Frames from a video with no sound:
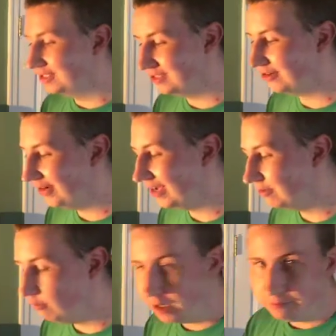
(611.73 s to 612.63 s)
to start
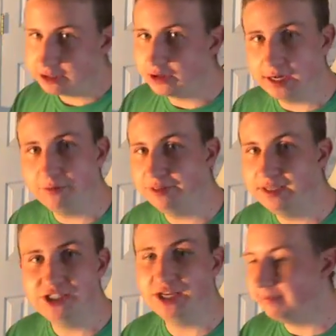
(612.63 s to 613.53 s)
out, why don't we start out with the
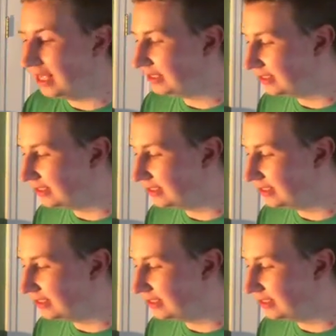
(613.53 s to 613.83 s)
GMA